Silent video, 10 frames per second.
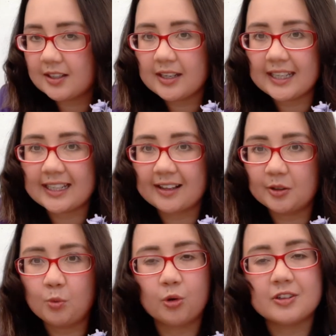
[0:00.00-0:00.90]
in colored
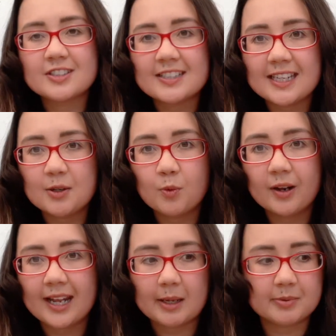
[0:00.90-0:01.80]
water and seeing what
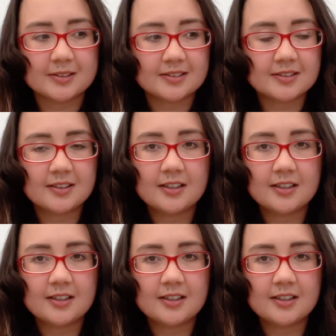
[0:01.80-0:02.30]
happens.